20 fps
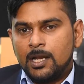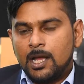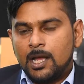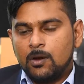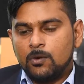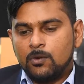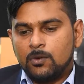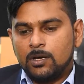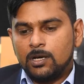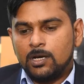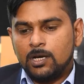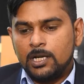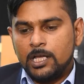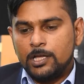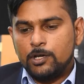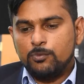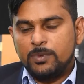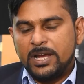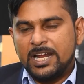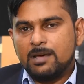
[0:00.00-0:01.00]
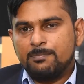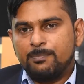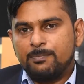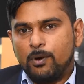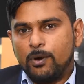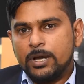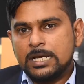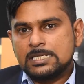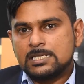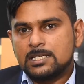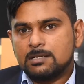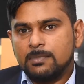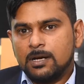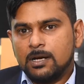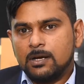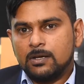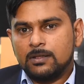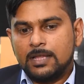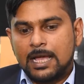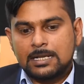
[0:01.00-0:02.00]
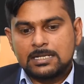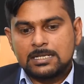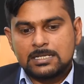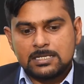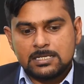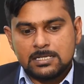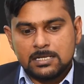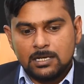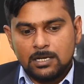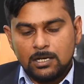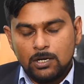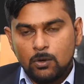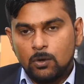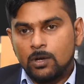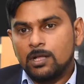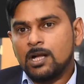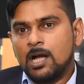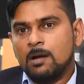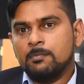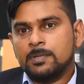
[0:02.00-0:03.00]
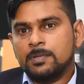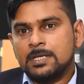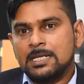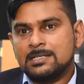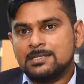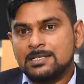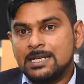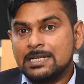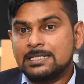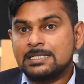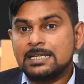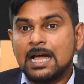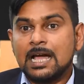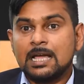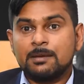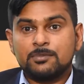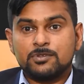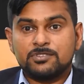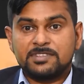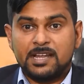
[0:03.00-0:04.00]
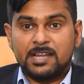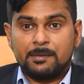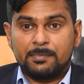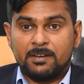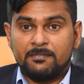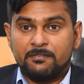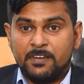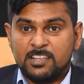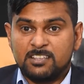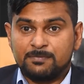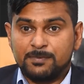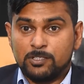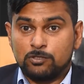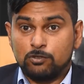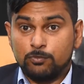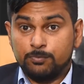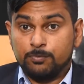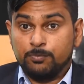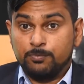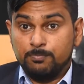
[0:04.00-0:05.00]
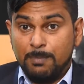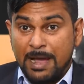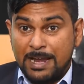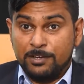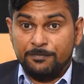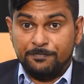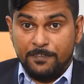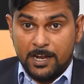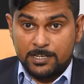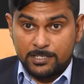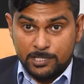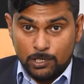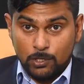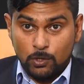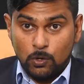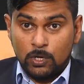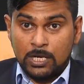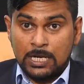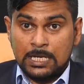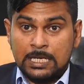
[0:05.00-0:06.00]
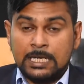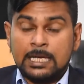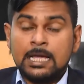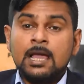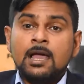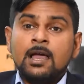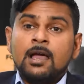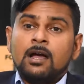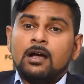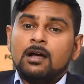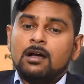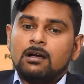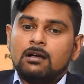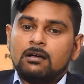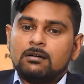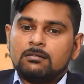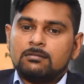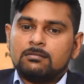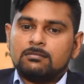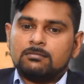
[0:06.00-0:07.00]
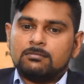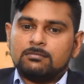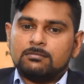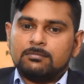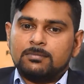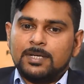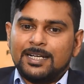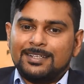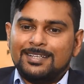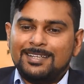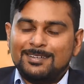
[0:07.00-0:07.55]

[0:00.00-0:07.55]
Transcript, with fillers: Now, earlier you made a point about that uh, local companies need time to set up investments to manufacture locally. Uh, but